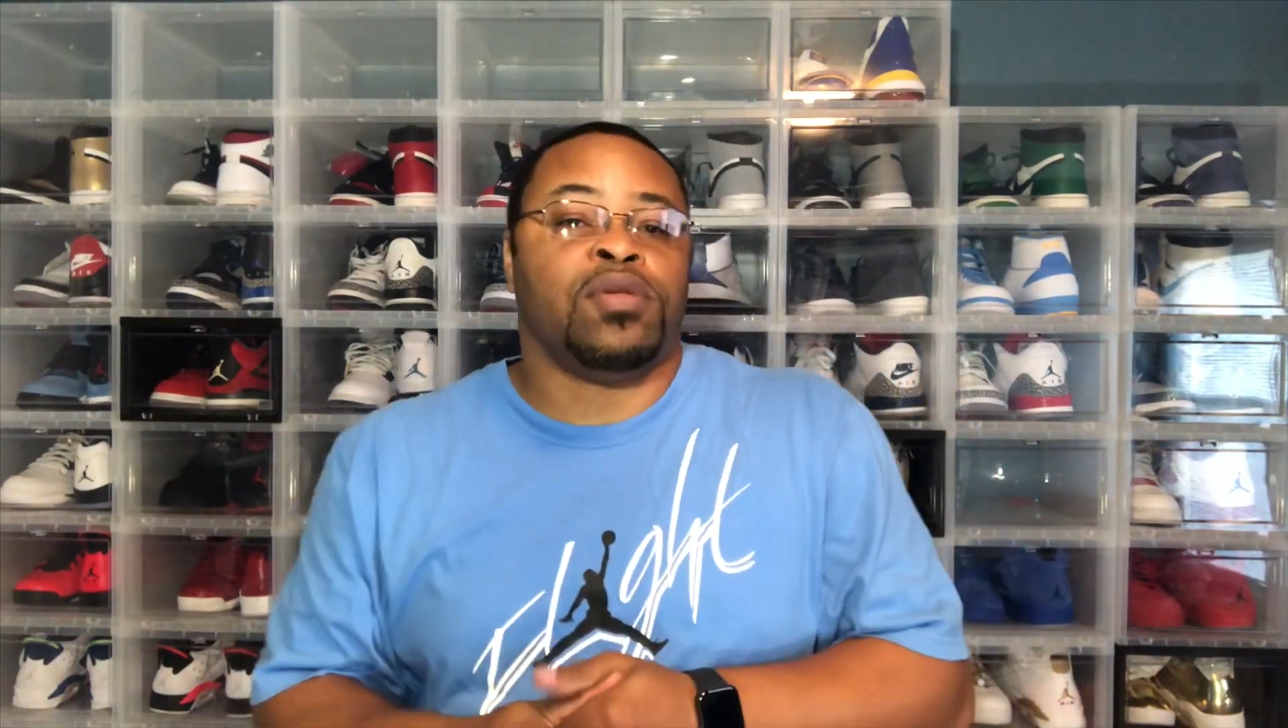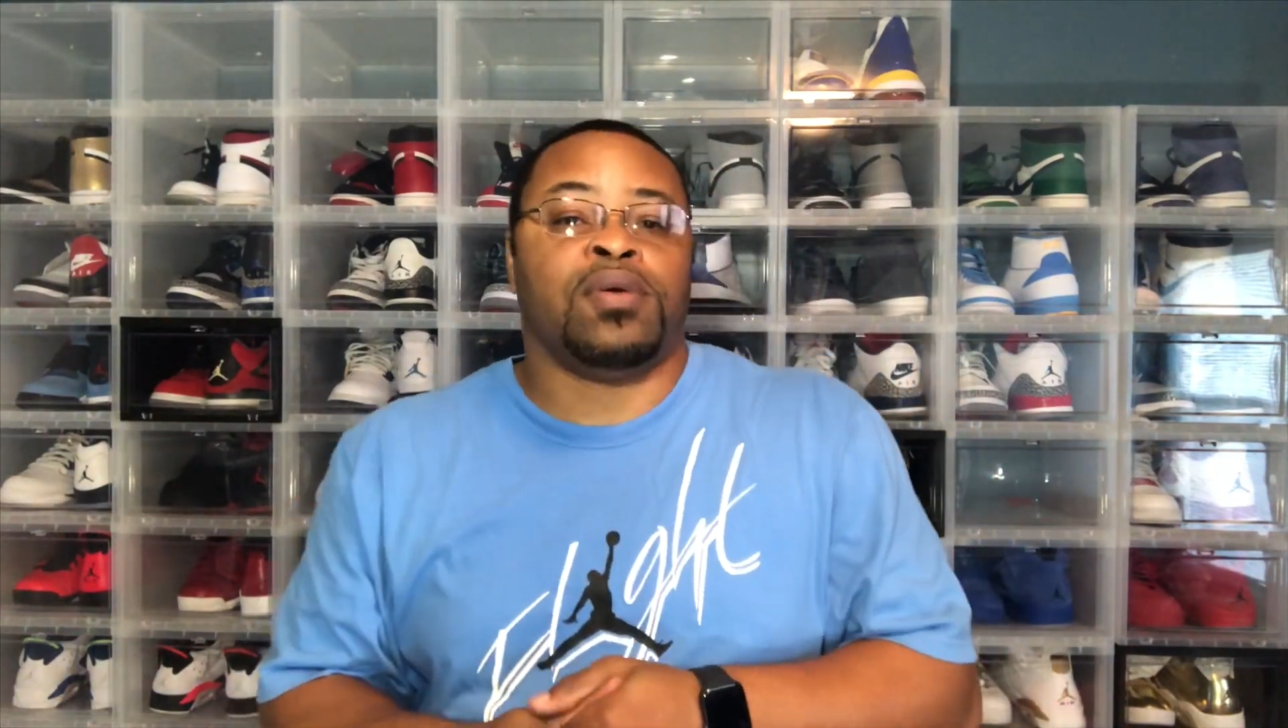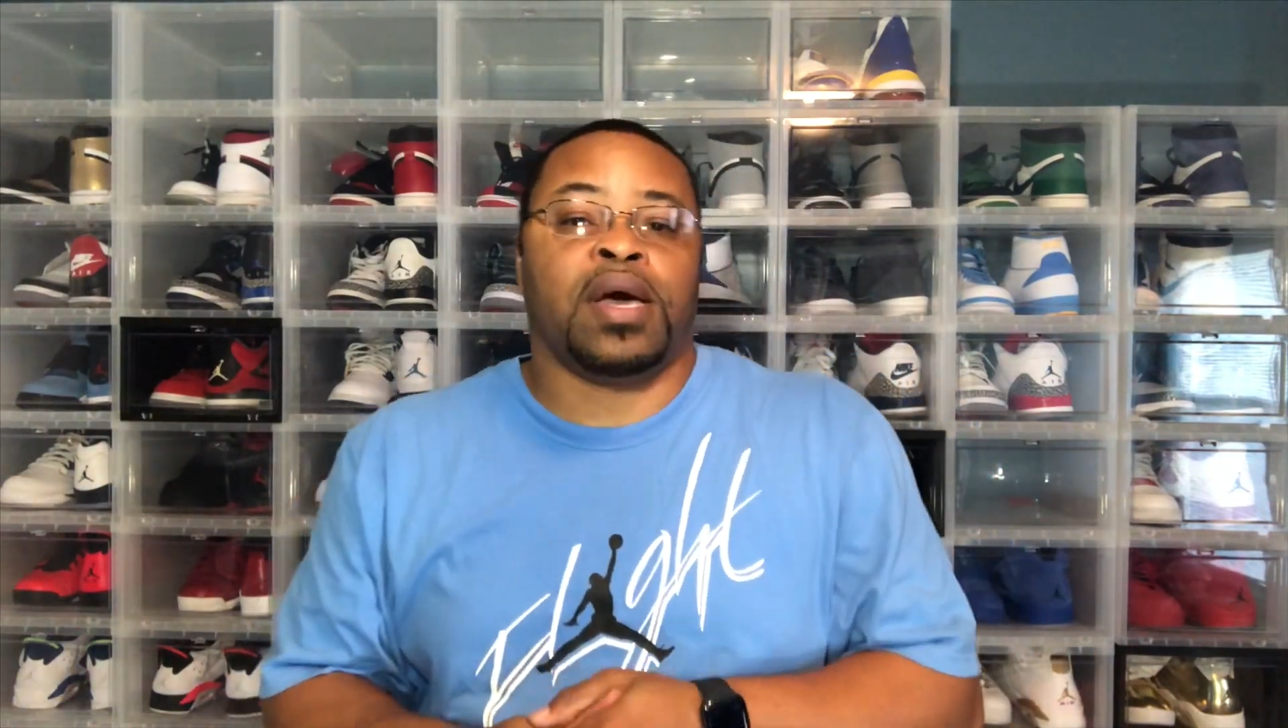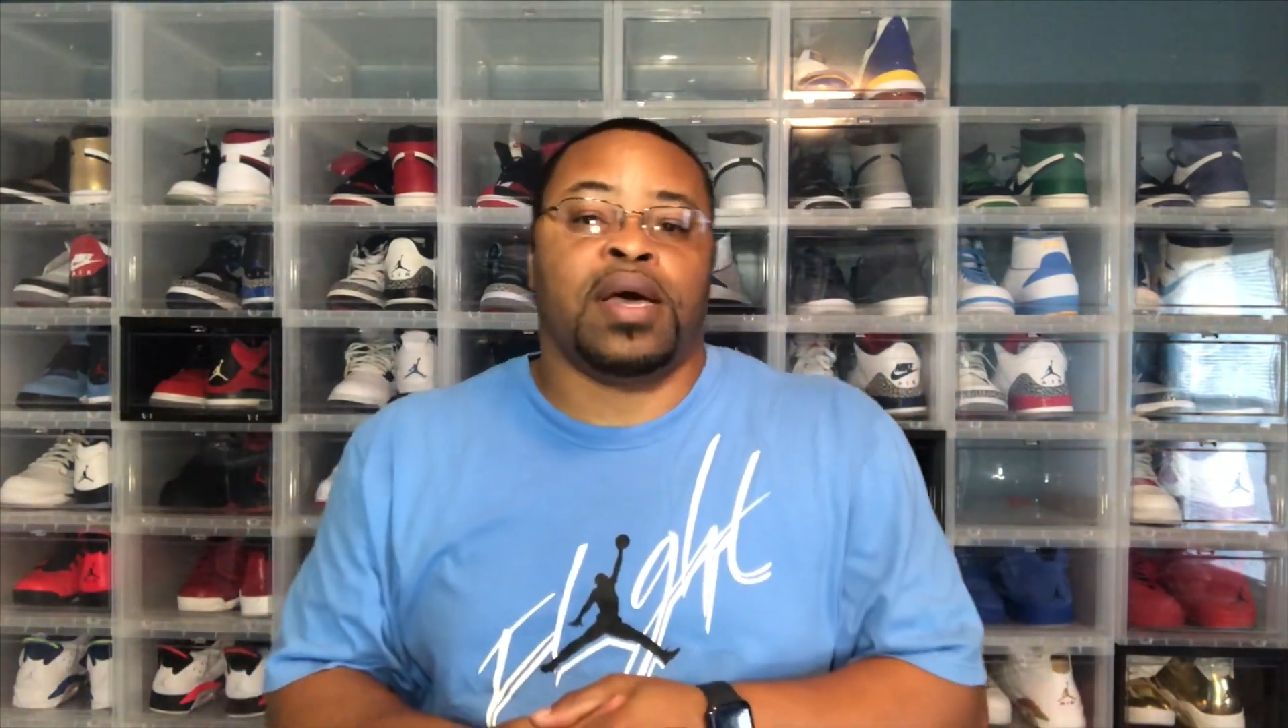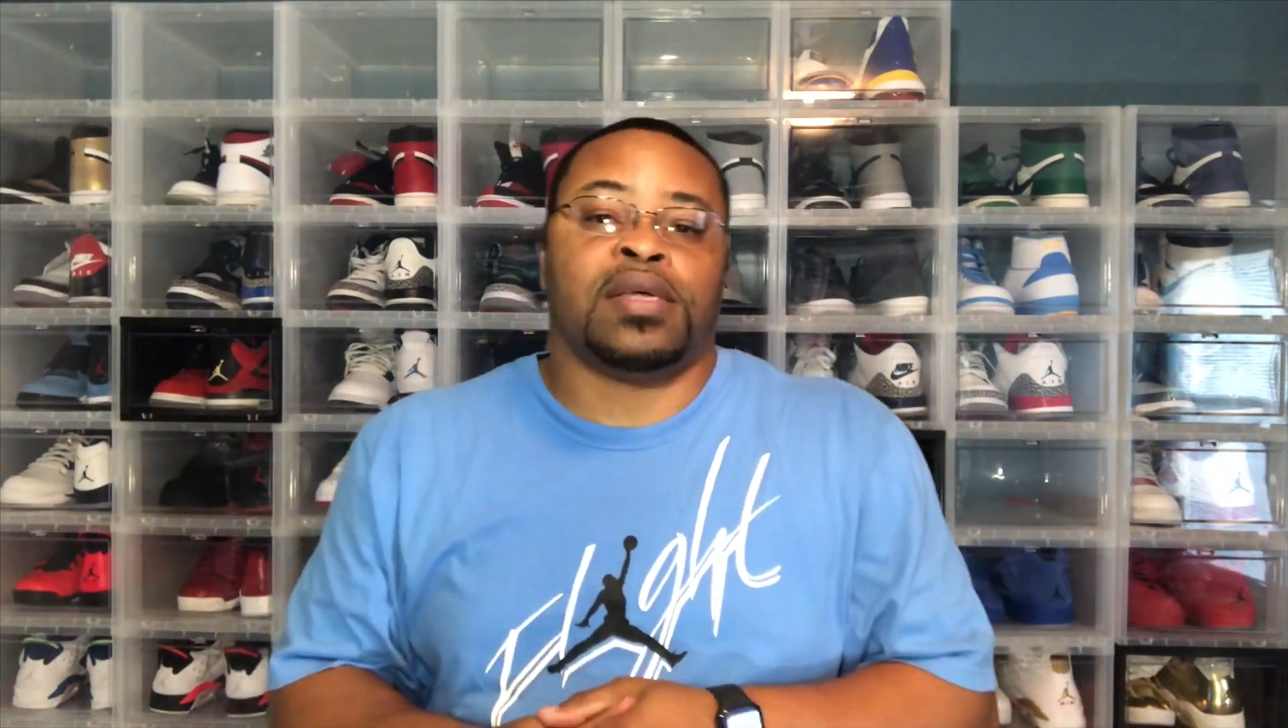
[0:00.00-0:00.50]
you
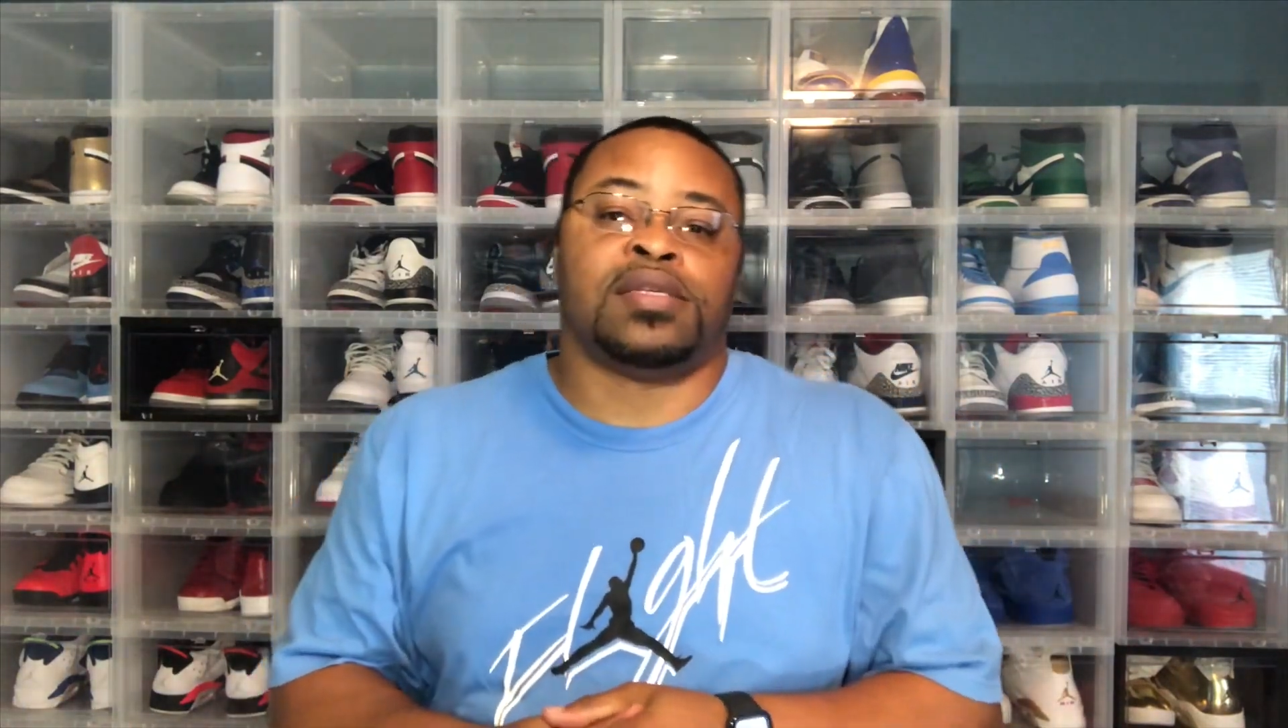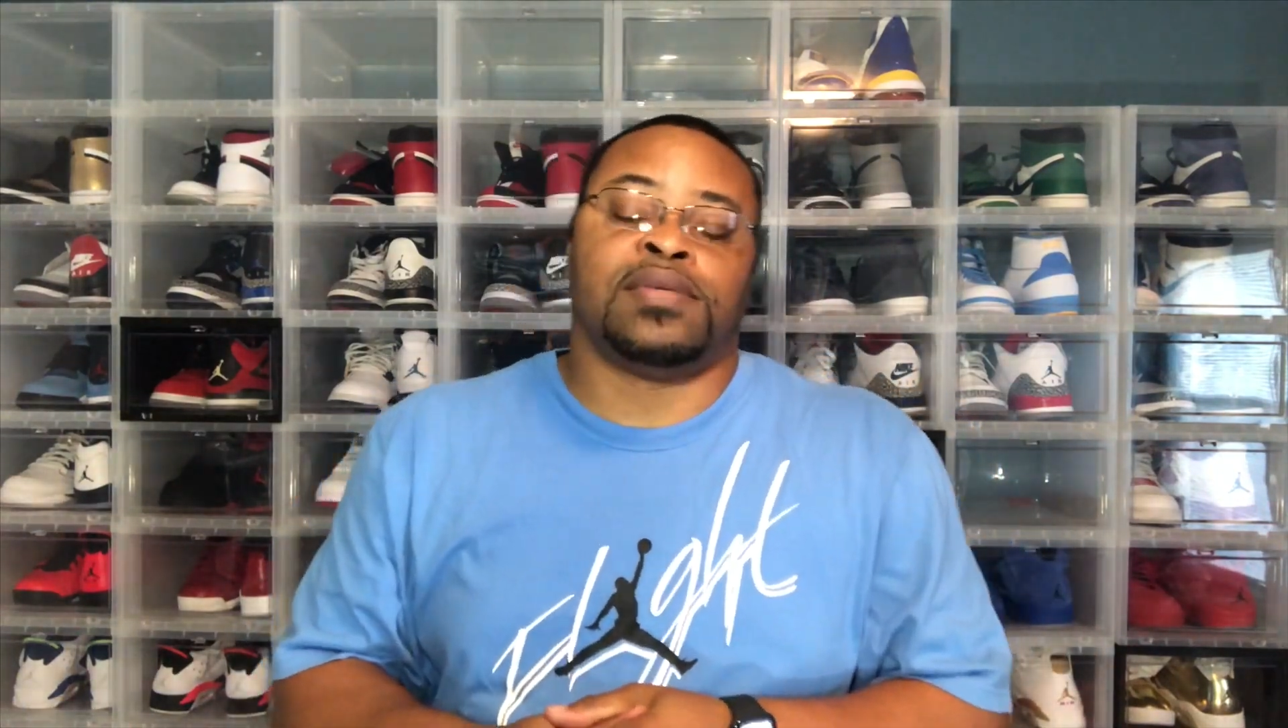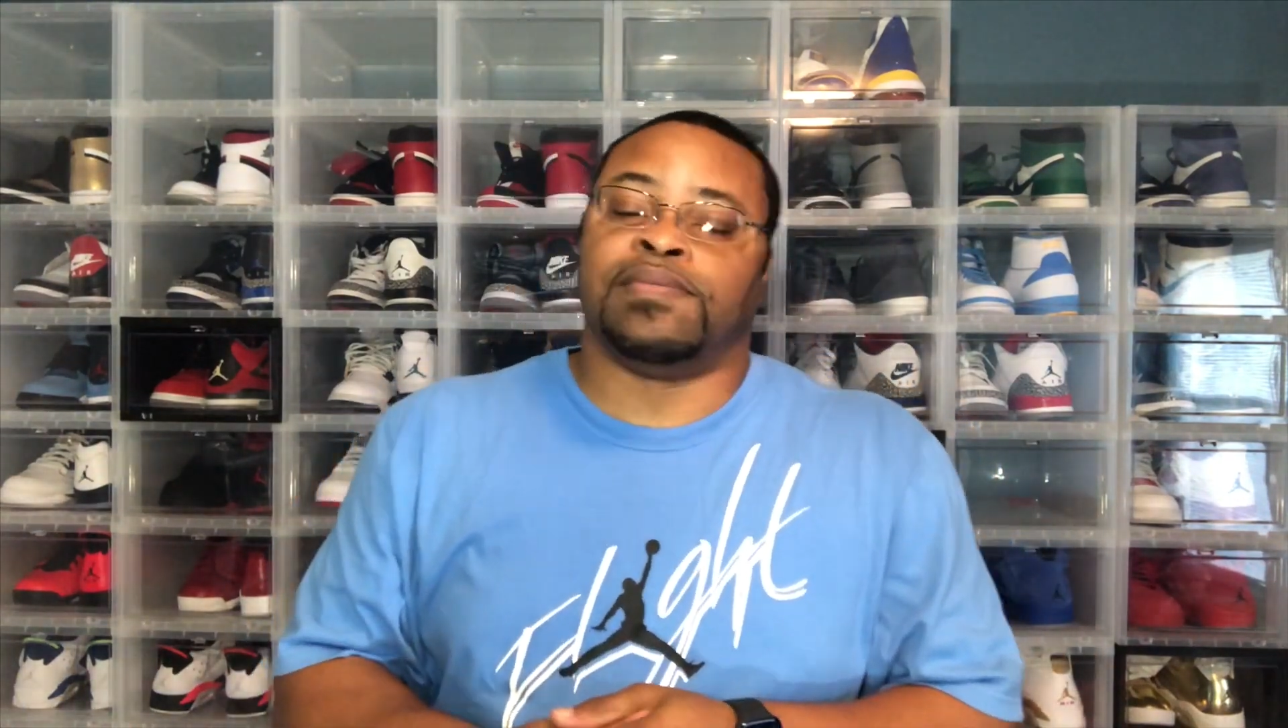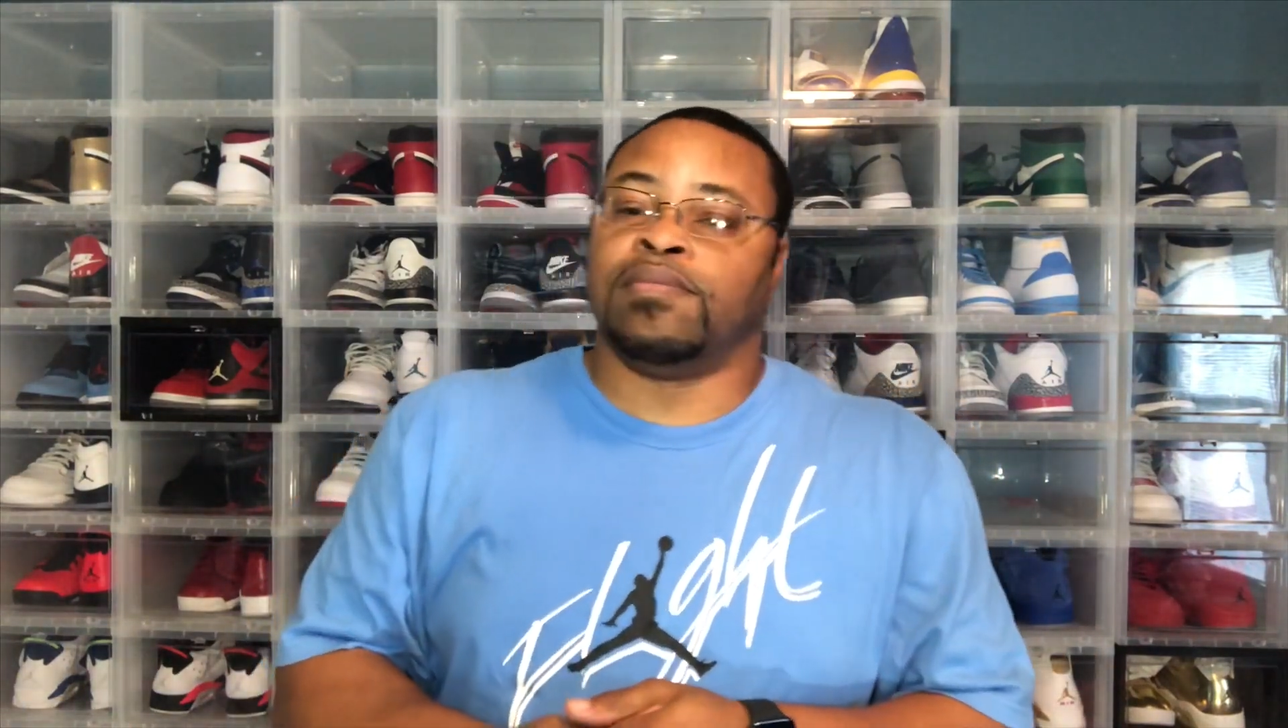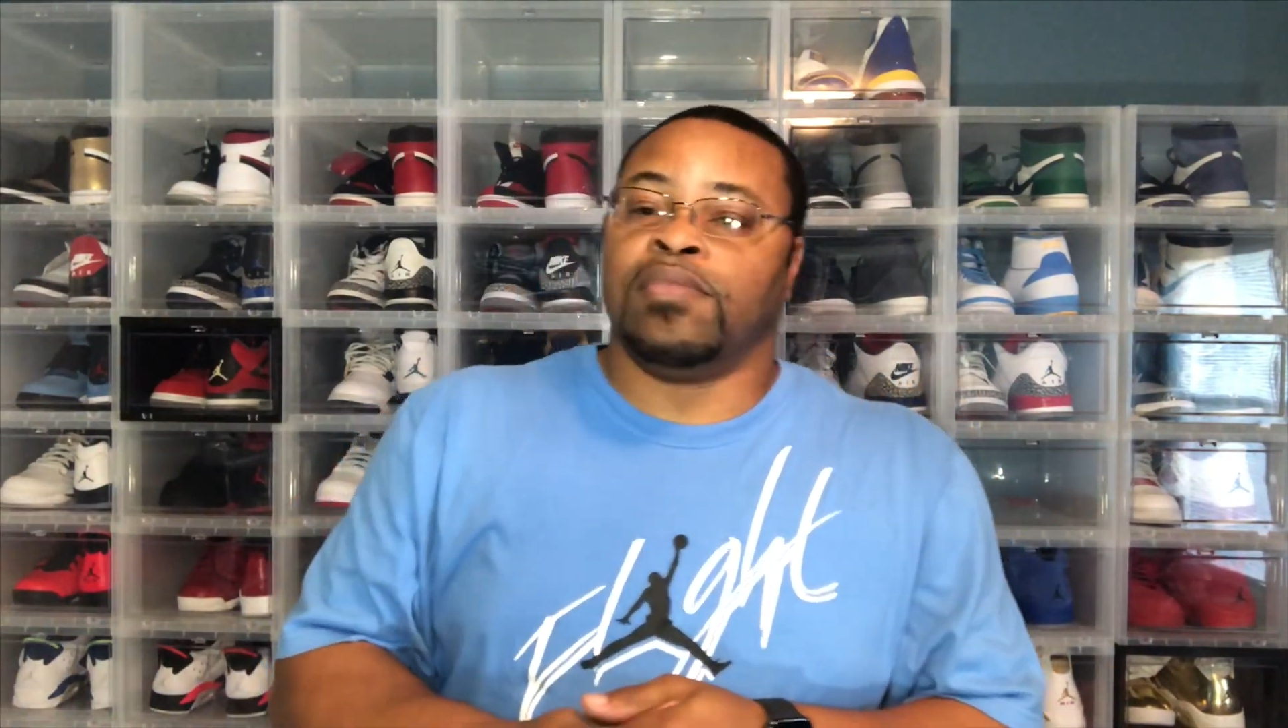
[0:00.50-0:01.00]
guys.